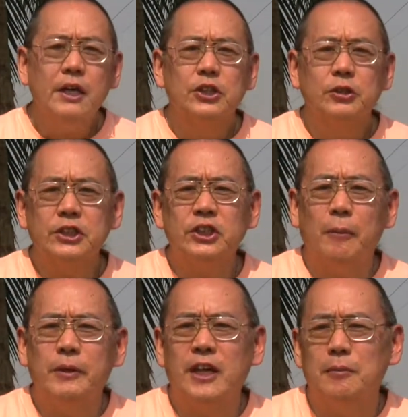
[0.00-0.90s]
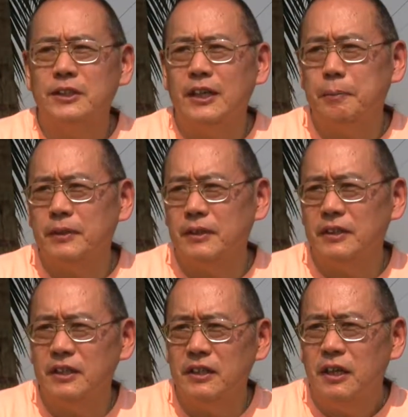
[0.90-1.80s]
So this topic comes up in
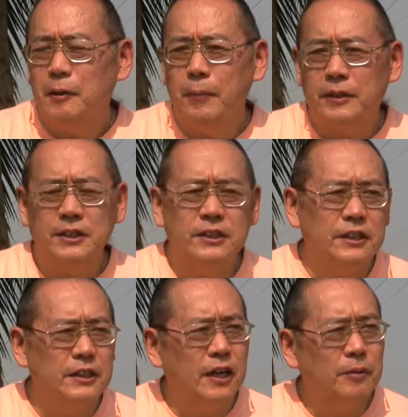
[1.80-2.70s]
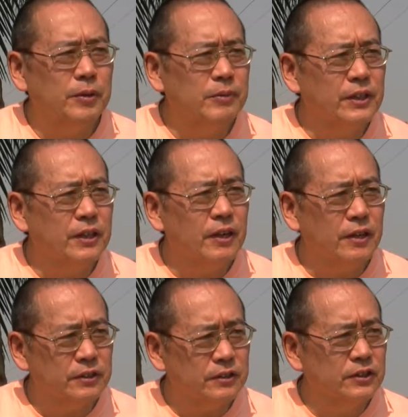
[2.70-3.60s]
the Bhakti Sandarbha
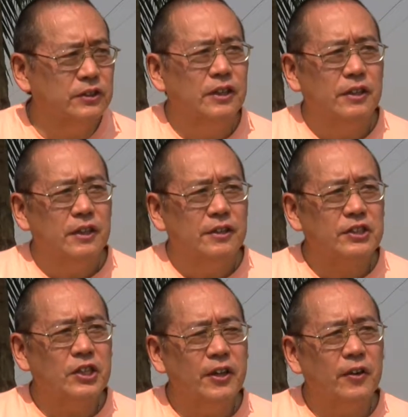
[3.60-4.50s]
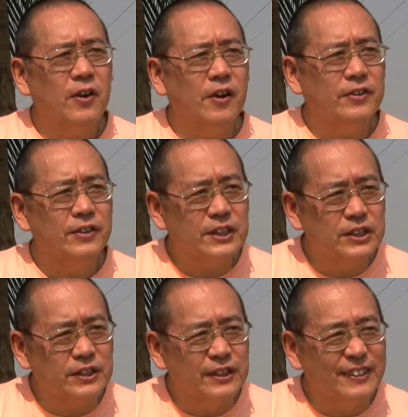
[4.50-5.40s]
because there's a little
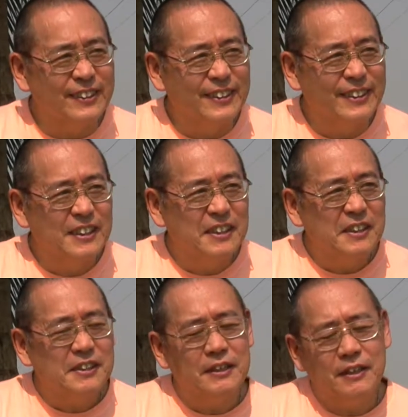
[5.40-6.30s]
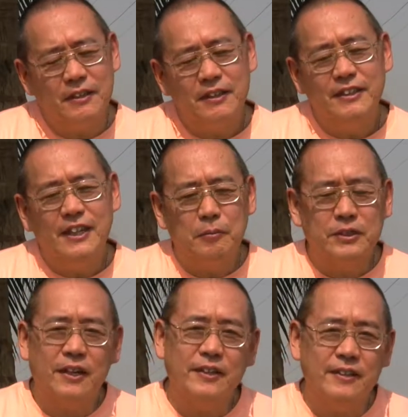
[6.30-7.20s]
contradiction here. Nam
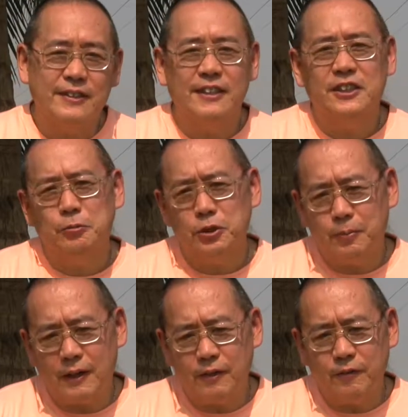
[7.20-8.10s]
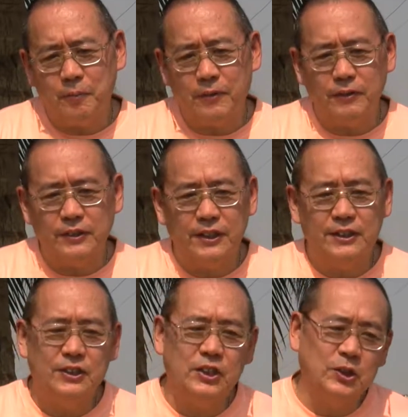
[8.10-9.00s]
Sankirtan is the most powerful
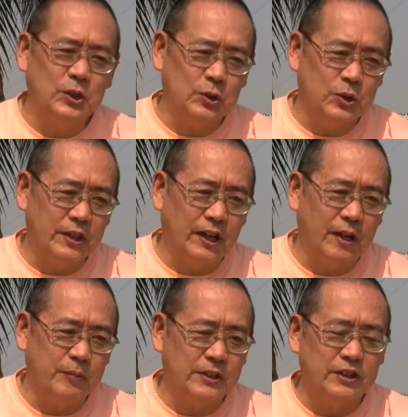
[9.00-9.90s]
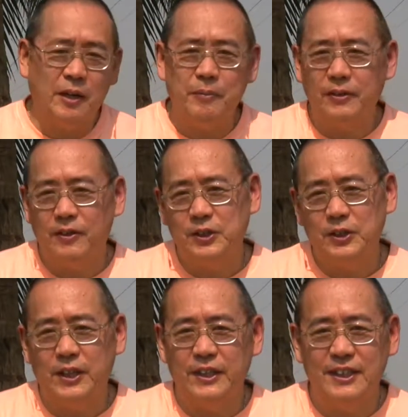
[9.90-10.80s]
process. It's also the Yuga Dharma, and it's taught by Lord
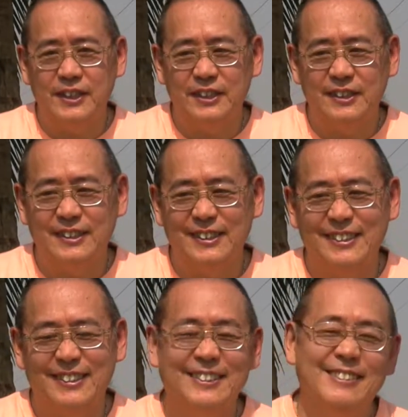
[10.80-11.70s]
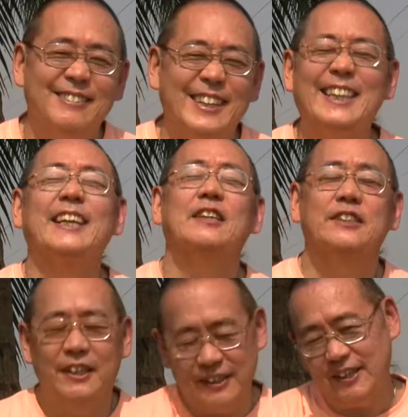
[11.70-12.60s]
Chaitanya as nothing
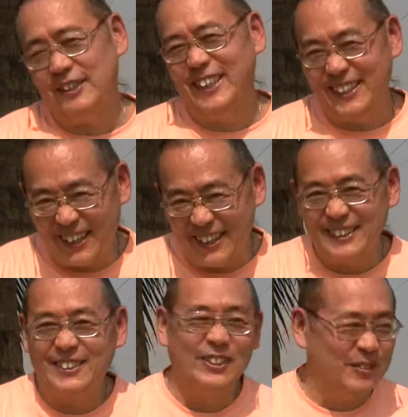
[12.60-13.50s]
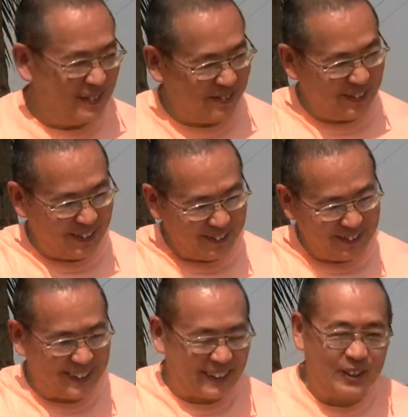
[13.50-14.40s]
else, nothing else, nothing else, only
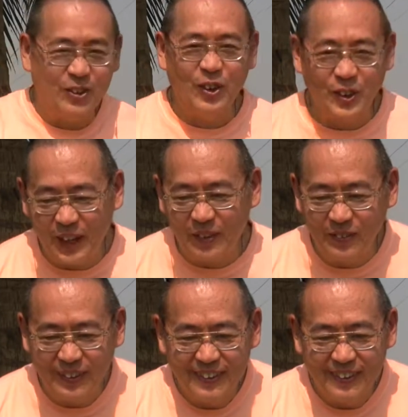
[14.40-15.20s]
chanting the holy name.